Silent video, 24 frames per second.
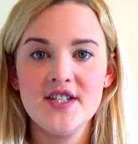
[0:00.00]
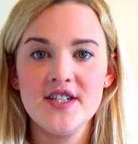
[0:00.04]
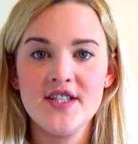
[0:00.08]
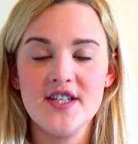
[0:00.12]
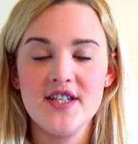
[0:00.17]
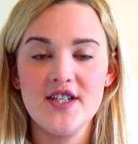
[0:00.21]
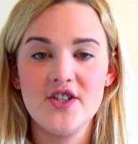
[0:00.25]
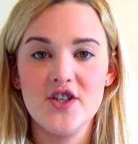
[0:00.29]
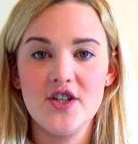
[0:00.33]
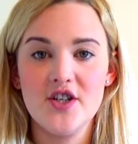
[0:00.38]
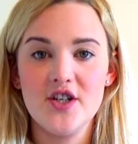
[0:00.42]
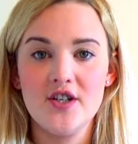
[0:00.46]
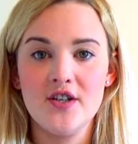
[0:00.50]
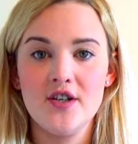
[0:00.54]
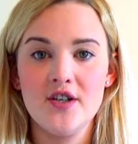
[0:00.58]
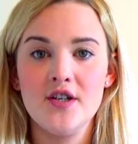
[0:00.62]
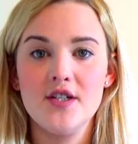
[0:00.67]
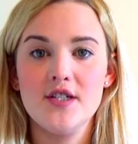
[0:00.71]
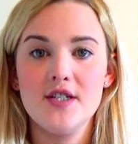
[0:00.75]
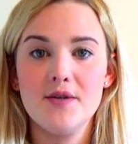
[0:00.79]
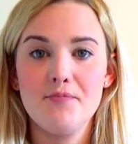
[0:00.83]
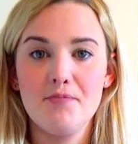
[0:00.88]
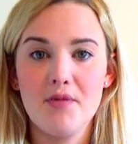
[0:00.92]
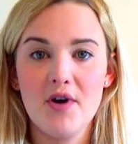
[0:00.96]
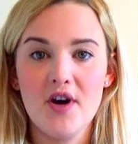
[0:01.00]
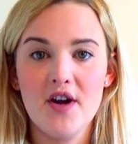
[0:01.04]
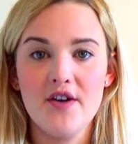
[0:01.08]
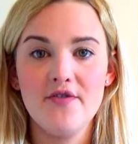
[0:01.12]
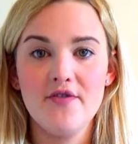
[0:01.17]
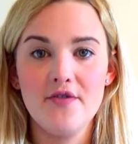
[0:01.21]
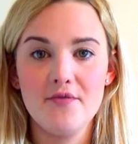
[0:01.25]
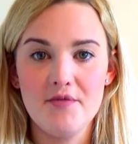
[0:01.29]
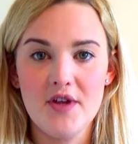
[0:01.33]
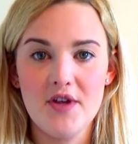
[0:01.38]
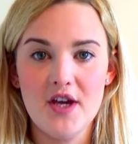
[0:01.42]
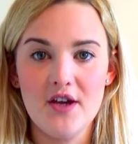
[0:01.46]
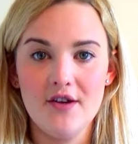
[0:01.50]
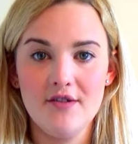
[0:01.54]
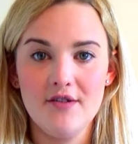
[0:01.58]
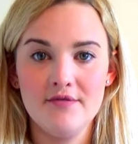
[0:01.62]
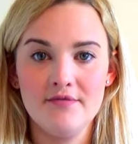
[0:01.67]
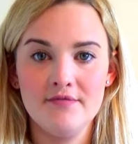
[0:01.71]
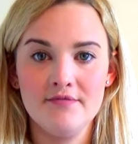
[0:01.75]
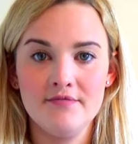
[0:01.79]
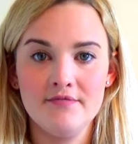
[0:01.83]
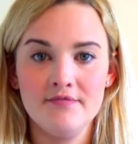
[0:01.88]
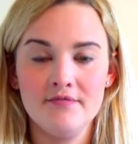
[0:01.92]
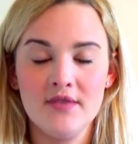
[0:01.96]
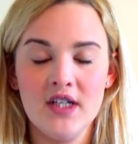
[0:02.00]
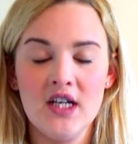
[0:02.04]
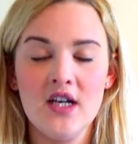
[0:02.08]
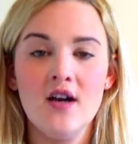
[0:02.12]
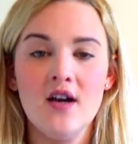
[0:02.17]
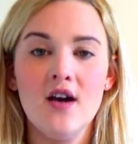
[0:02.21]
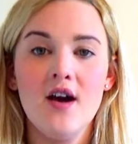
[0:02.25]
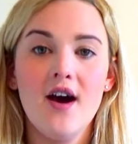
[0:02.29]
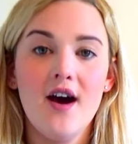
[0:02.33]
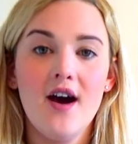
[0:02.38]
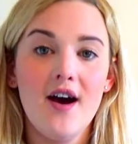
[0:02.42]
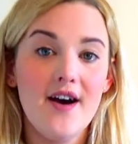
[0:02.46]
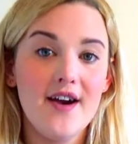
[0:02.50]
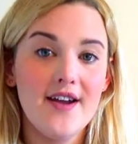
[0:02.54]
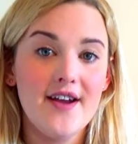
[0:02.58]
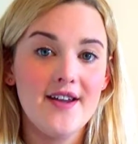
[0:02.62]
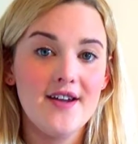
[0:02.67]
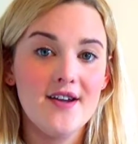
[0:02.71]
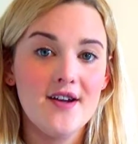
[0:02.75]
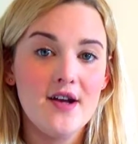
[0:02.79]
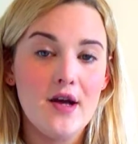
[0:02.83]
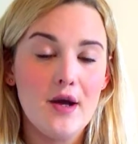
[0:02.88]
decision to buy from you? Hi,